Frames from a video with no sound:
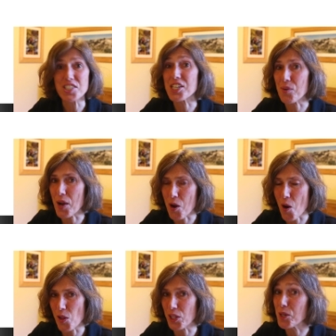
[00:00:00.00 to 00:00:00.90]
dare I
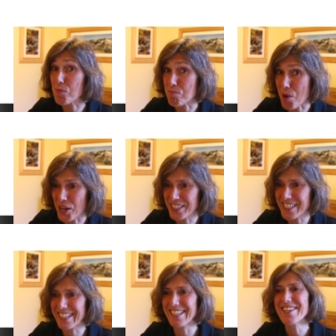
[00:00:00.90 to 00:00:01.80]
call it
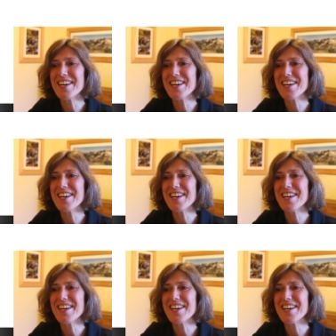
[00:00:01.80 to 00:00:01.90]
bonding,